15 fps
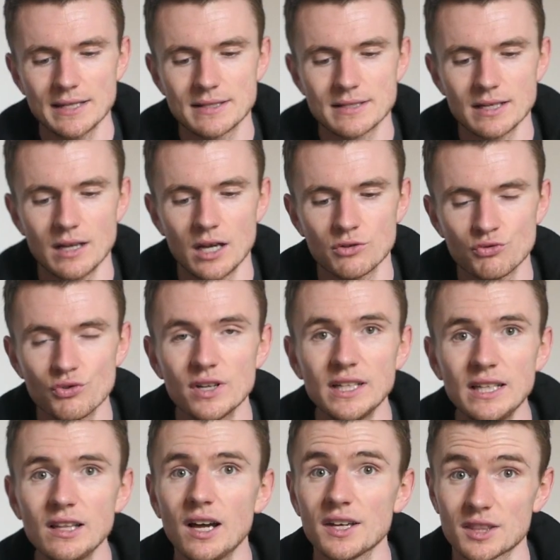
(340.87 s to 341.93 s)
And I
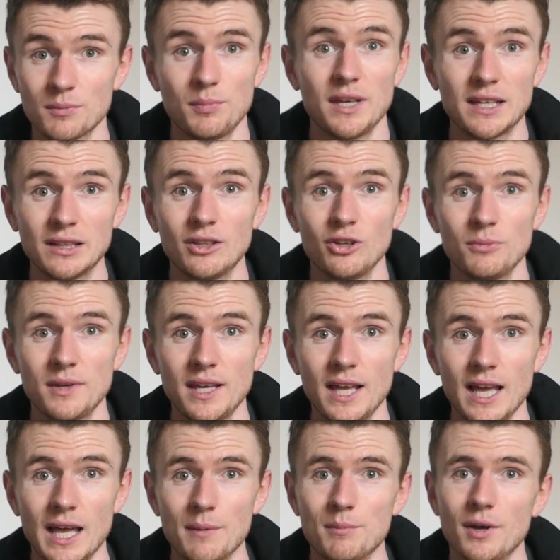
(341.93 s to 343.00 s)
really liked the big
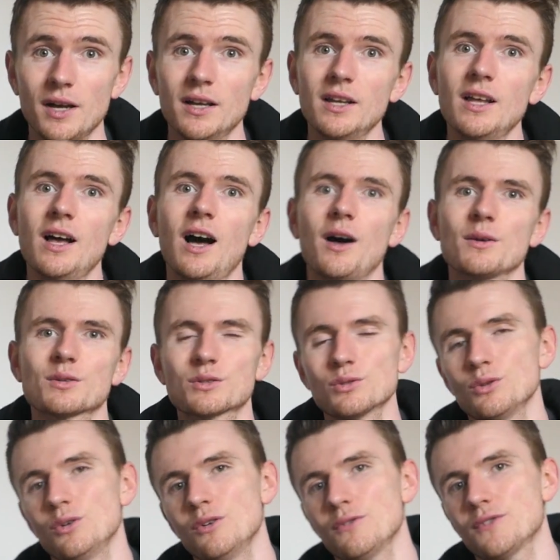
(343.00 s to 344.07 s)
Lumiere, but I
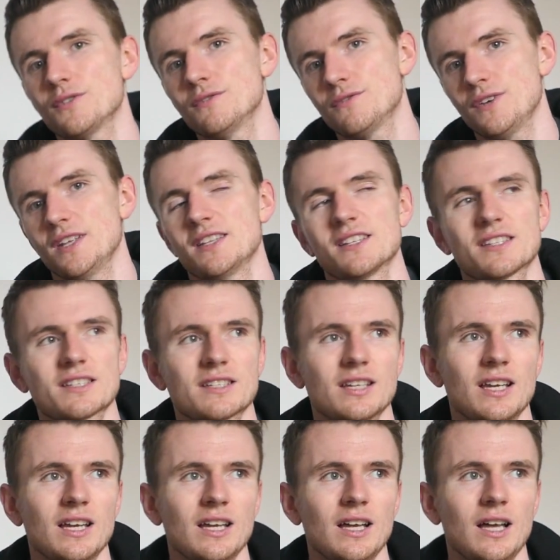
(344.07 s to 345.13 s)
was sort of
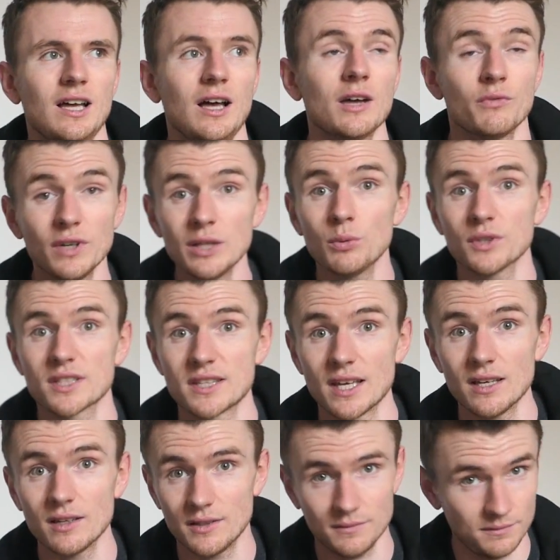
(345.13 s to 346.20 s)
convinced, I really
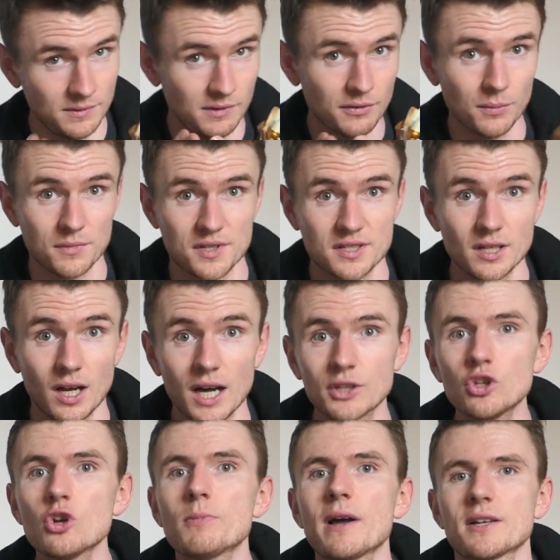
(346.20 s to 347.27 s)
wanted it from the
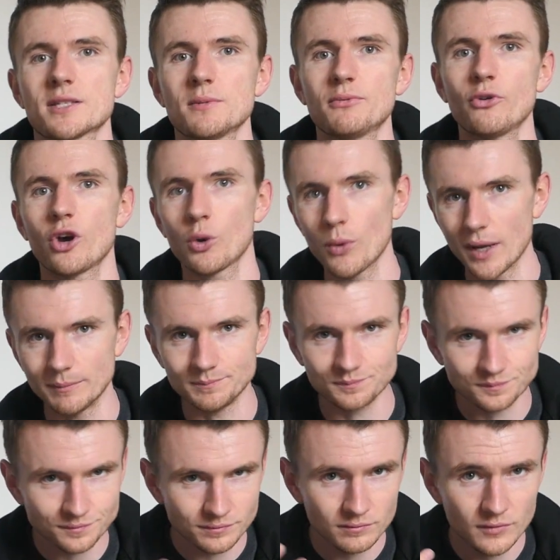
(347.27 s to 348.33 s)
start. I knew about it before I
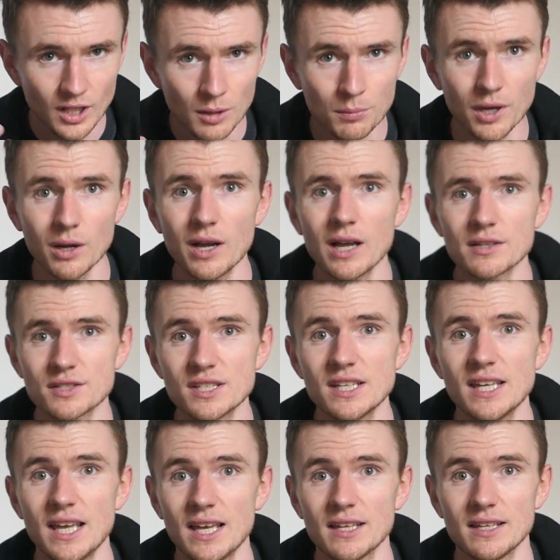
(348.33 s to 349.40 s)
went, but
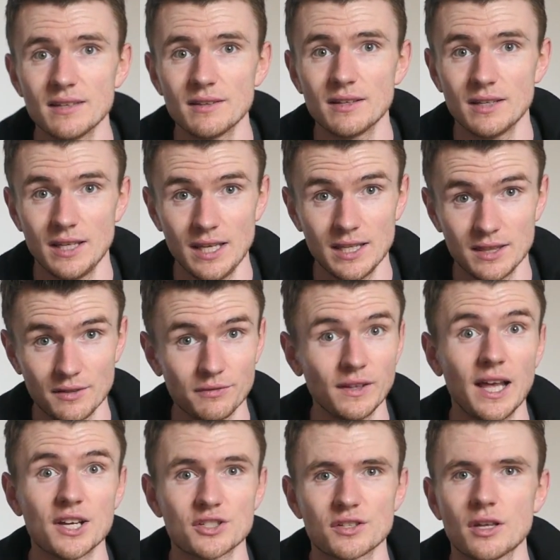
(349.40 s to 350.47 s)
seeing it
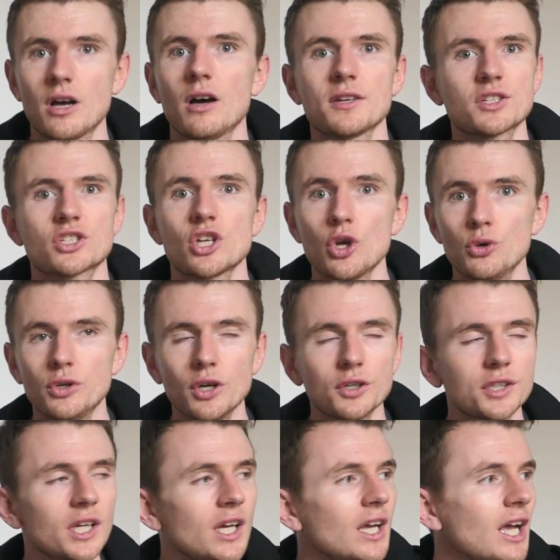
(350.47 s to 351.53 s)
in the flesh, I was like, oh, it's so
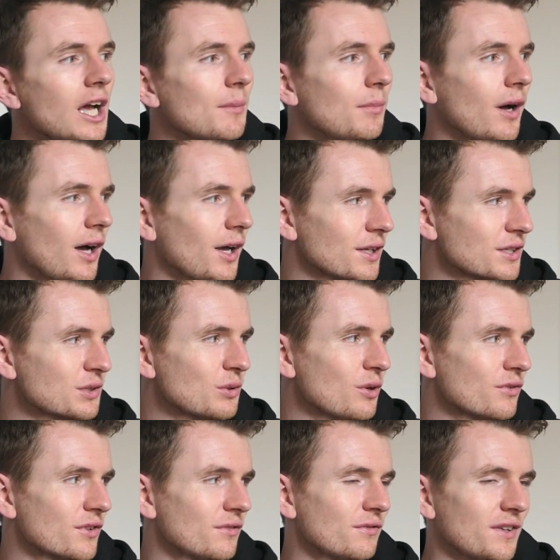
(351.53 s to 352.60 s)
good. But I
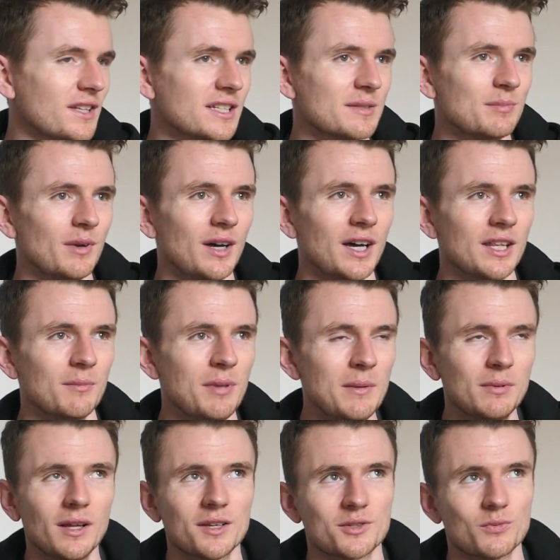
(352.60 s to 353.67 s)
was sort of convinced
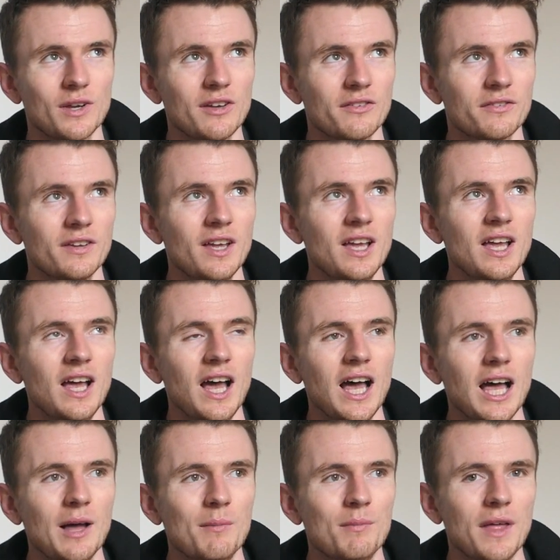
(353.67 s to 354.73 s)
by the people I was with
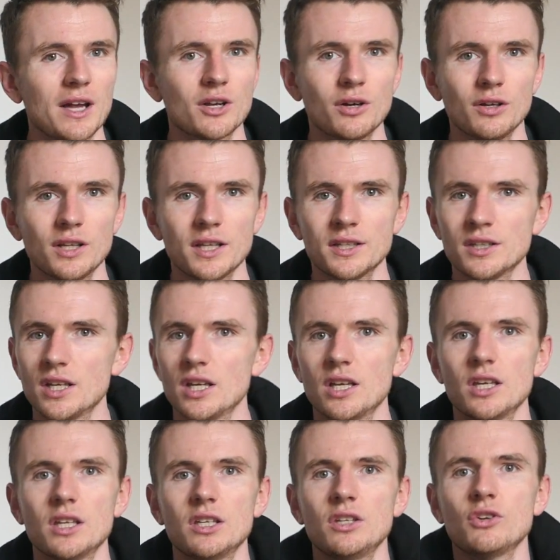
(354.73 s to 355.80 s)
that,
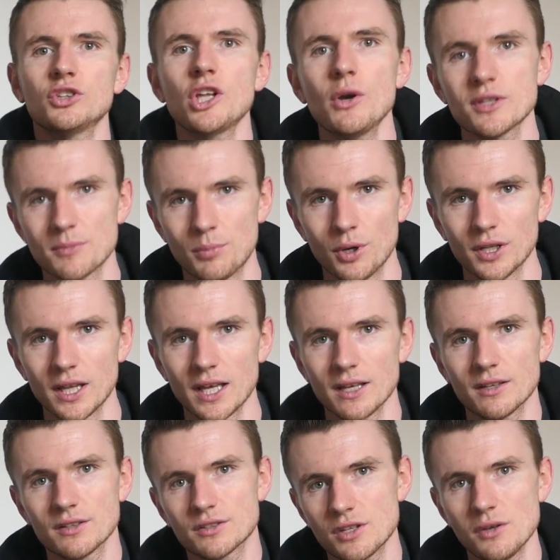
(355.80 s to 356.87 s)
Colin, you got nowhere to
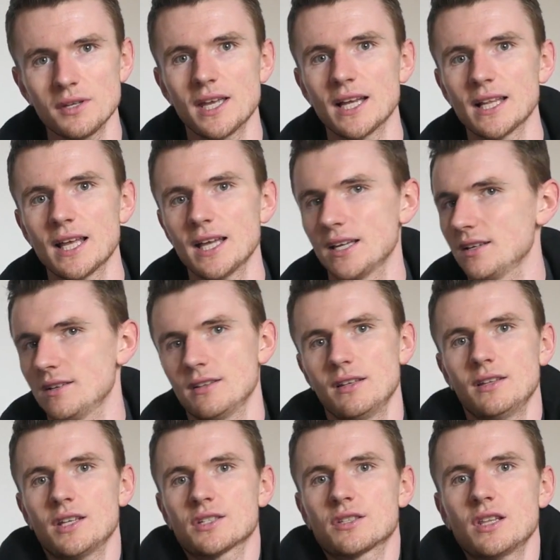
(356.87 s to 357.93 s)
put it, don't get
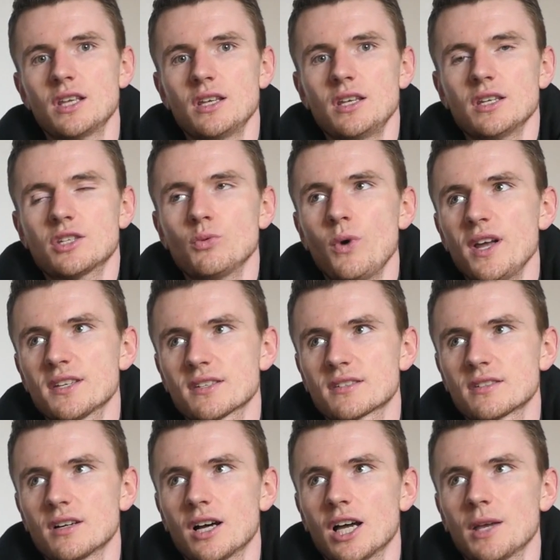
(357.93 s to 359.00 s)
it, it's a
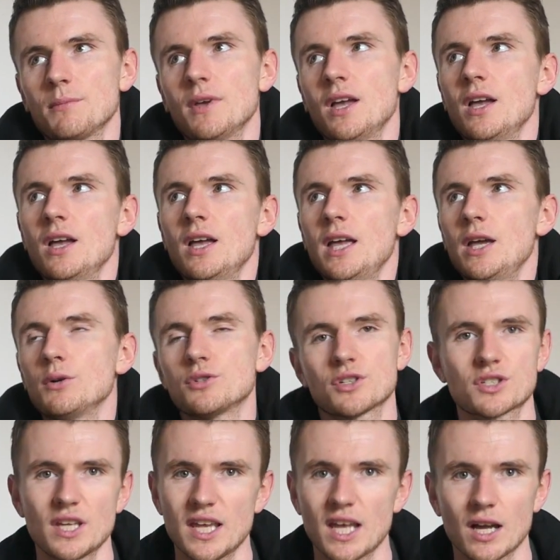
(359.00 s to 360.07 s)
waste of time,
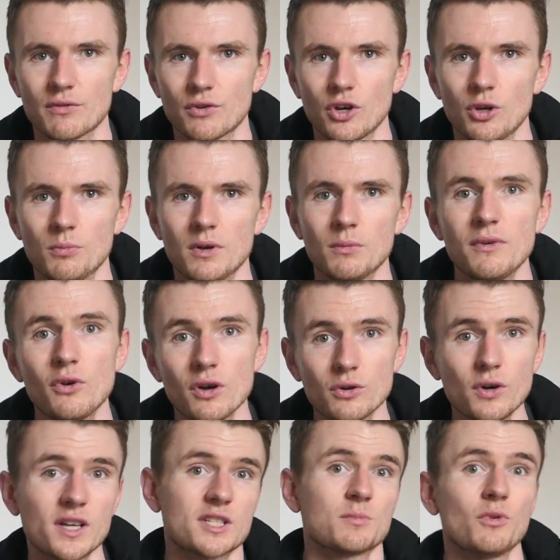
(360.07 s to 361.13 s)
it'll just take up room.
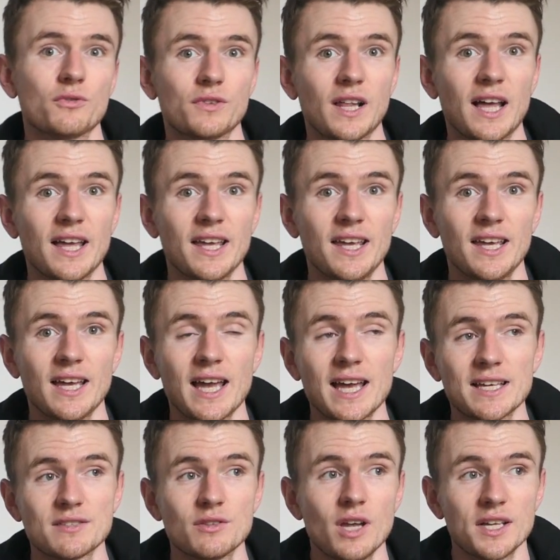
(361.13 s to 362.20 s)
We've got quite a small flat
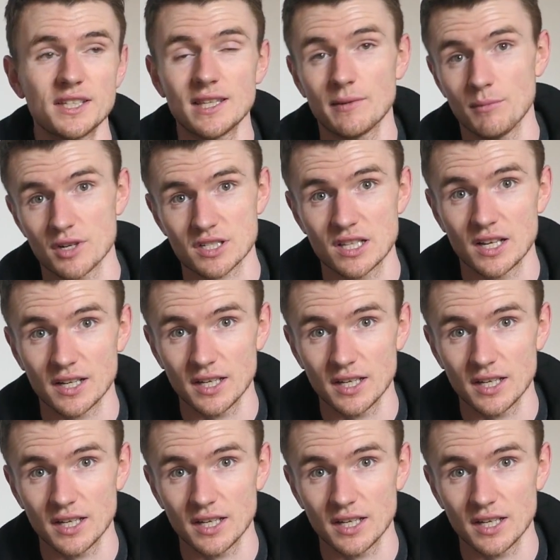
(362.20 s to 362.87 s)
here, and I didn't have